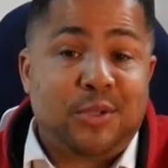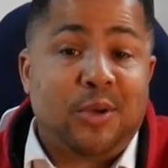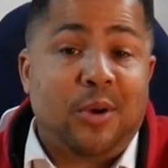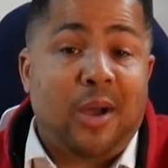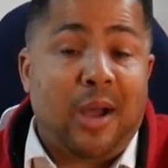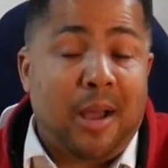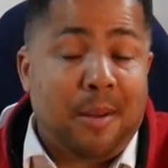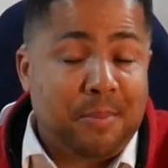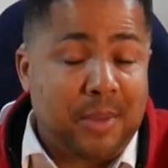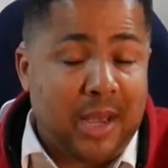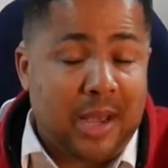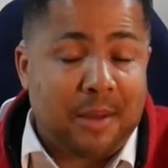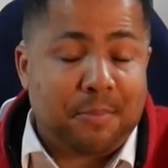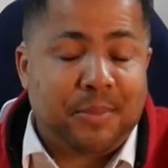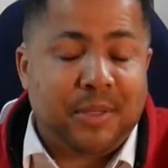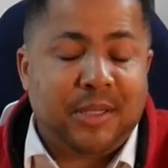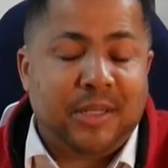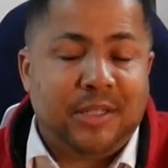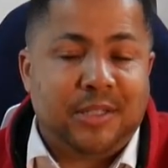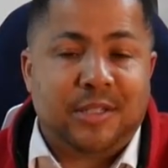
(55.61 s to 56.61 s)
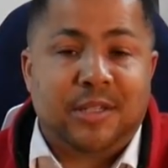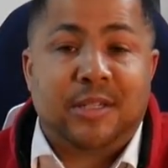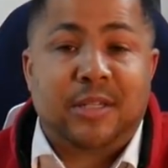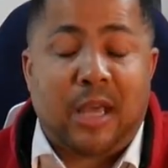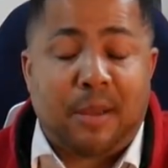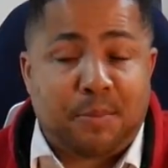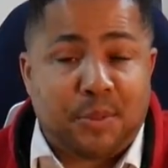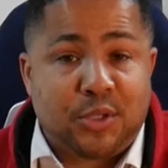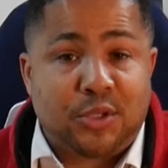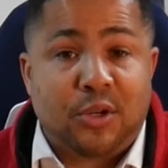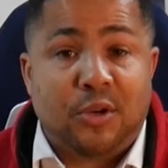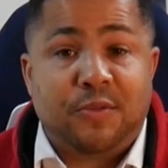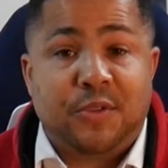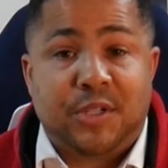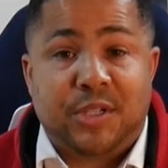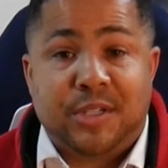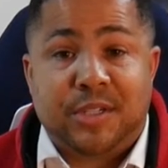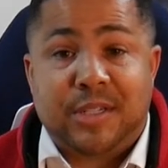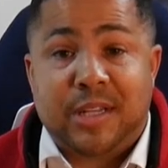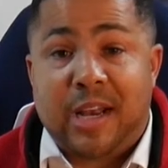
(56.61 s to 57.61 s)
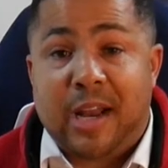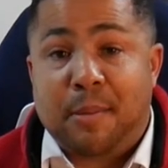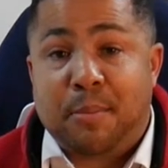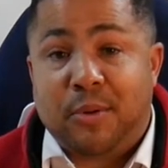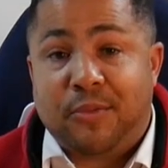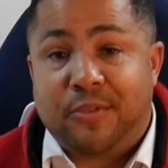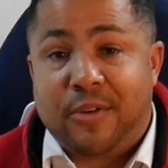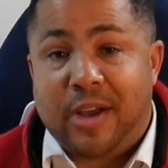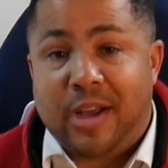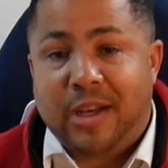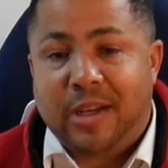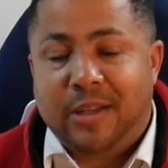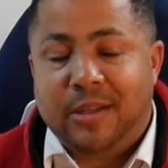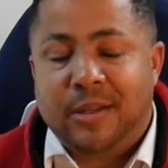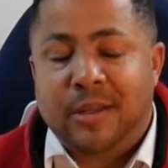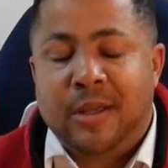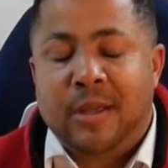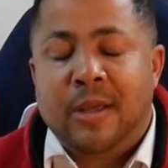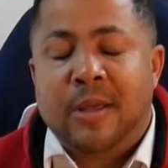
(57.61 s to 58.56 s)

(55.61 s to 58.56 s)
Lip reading: so I'm happy, and these are the type of services that I provided.